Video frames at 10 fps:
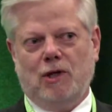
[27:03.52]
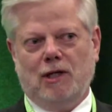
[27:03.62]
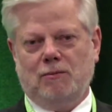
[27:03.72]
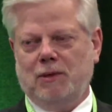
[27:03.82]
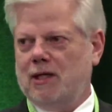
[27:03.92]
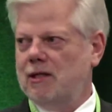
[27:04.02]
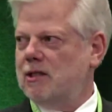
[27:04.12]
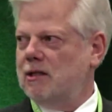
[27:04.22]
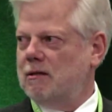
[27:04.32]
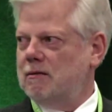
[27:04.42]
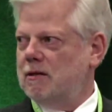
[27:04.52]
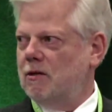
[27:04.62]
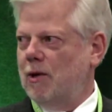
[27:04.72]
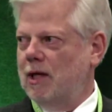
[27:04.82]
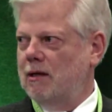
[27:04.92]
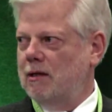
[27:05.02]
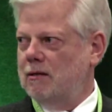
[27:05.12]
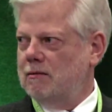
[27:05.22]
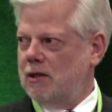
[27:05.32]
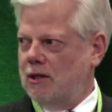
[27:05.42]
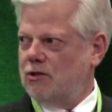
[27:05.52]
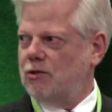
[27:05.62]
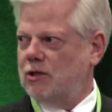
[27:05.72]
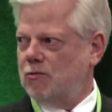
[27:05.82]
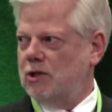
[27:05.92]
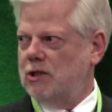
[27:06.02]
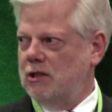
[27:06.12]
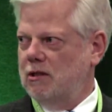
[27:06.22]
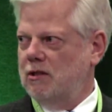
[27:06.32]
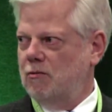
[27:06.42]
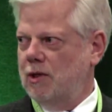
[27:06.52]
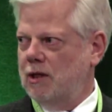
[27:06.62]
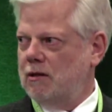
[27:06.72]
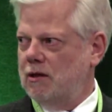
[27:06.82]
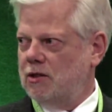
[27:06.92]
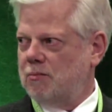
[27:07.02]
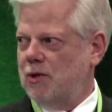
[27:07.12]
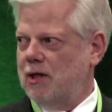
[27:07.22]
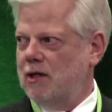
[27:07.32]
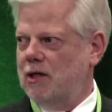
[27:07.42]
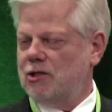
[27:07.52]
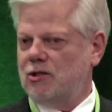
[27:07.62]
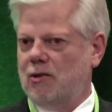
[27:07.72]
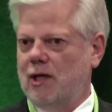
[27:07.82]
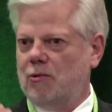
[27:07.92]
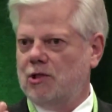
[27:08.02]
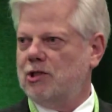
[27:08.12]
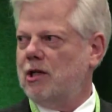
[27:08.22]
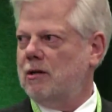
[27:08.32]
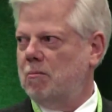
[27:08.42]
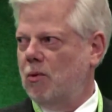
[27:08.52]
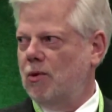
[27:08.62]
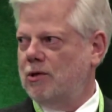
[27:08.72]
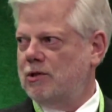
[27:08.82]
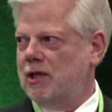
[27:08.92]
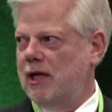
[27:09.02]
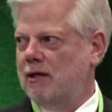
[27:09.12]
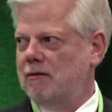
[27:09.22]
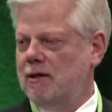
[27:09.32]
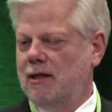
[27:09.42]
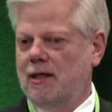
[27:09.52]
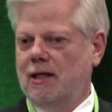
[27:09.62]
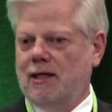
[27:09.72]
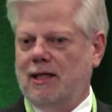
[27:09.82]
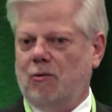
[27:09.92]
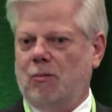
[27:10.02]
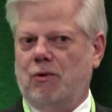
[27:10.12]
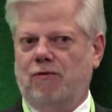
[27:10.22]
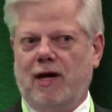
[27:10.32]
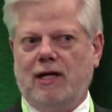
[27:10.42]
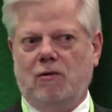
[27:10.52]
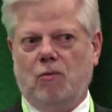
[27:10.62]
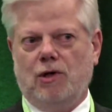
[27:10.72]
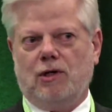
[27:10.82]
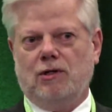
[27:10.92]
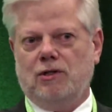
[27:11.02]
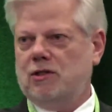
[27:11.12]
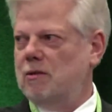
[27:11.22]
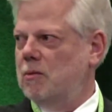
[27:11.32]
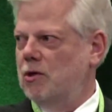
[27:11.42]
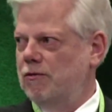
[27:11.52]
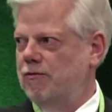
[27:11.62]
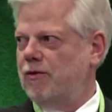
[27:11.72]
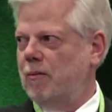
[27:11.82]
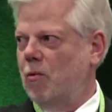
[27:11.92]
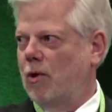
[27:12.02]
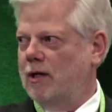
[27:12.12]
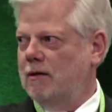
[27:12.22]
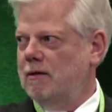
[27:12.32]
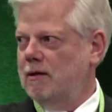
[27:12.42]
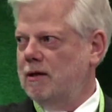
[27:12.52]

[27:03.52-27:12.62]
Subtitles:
was, because of the way the countries were dealing with the spread of the issue, they were shutting borders down that were preventing workers to move from one